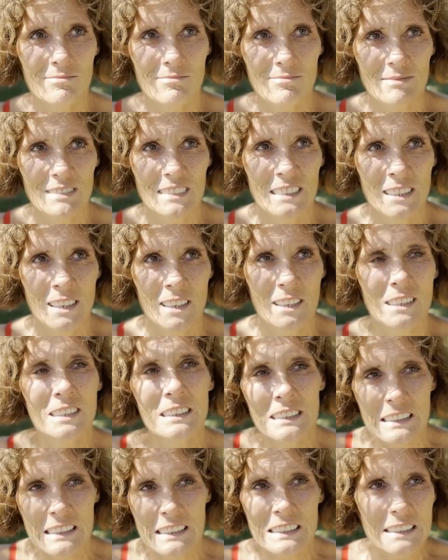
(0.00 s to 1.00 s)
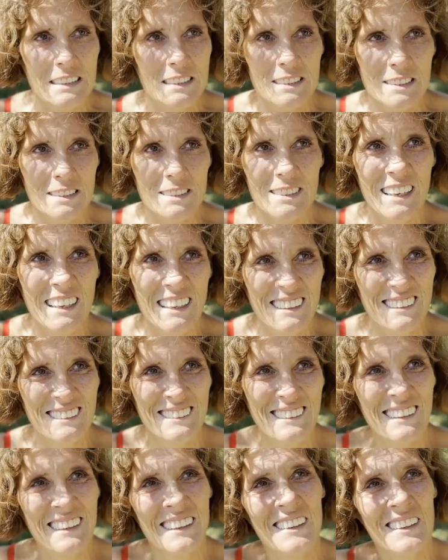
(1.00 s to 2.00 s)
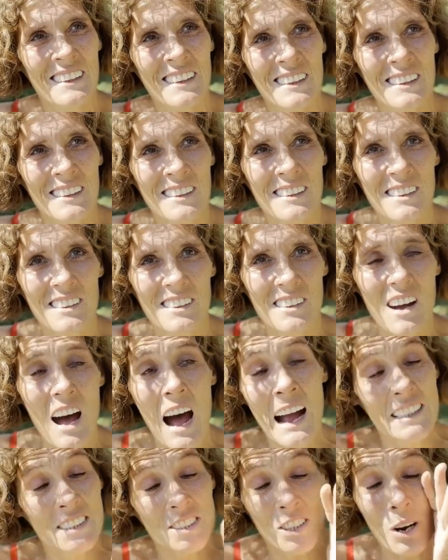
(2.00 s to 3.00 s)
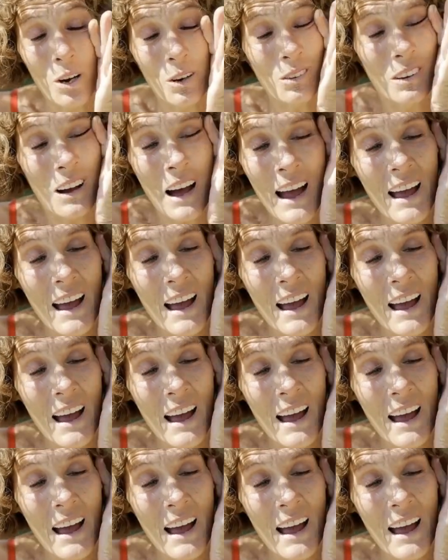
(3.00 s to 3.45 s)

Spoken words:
Right. You have any family out here? Anybody?